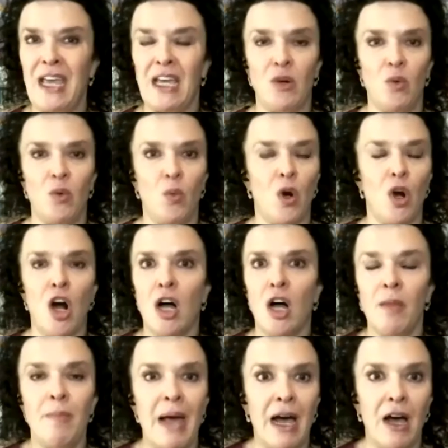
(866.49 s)
And we're all
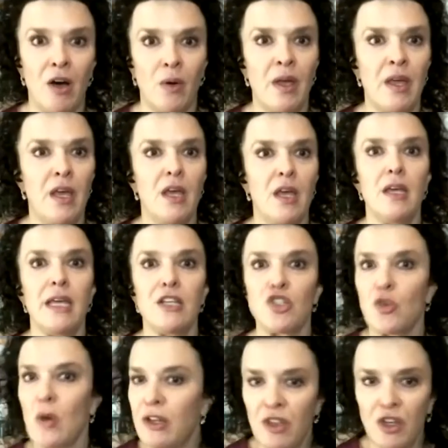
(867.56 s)
about
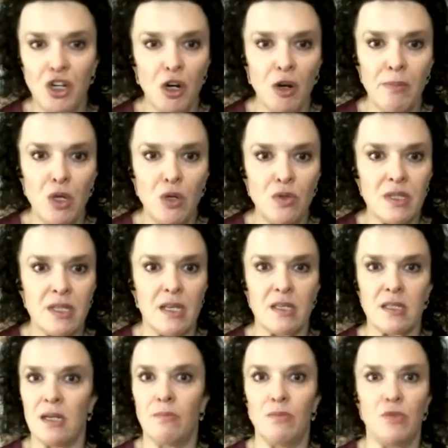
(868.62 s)
strengthen your immune
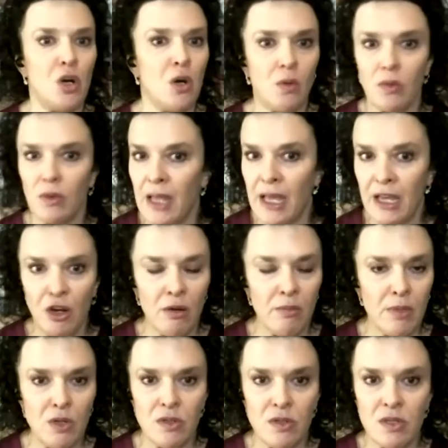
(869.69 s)
system. Don't let your
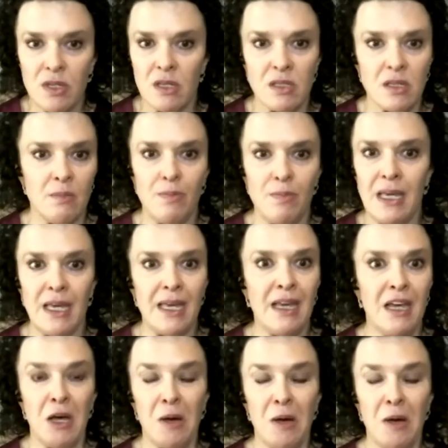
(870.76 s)
immune system be
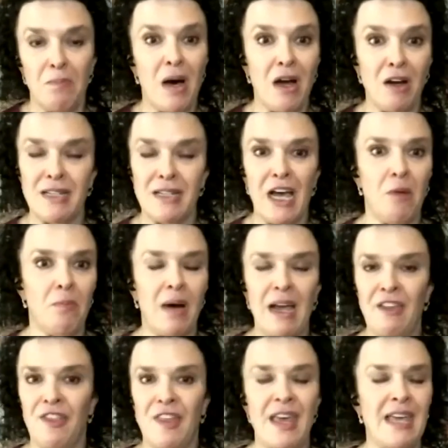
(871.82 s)
bogged down by
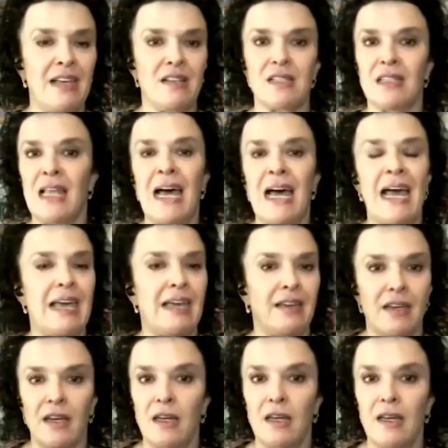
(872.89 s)
things like
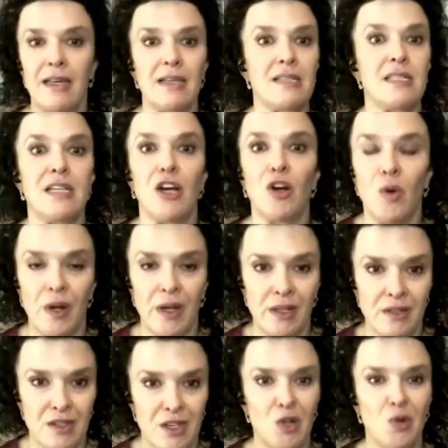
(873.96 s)

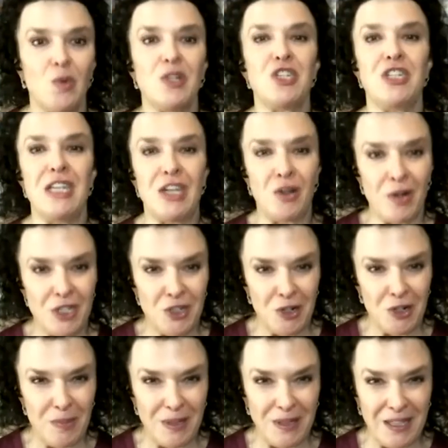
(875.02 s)
steroids, which decrease your
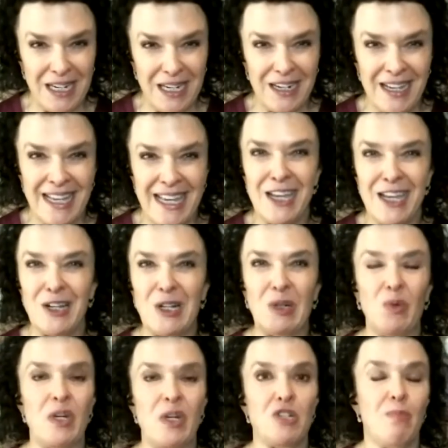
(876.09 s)
ability to heal,
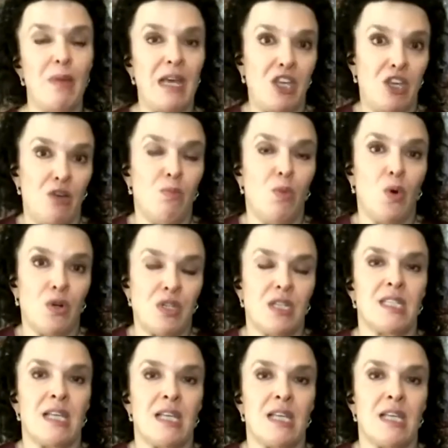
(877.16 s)
which make you more
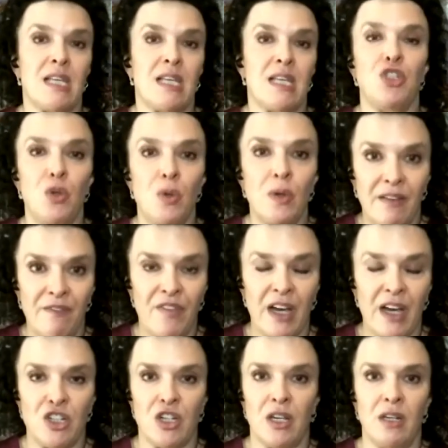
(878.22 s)
susceptible to an infection.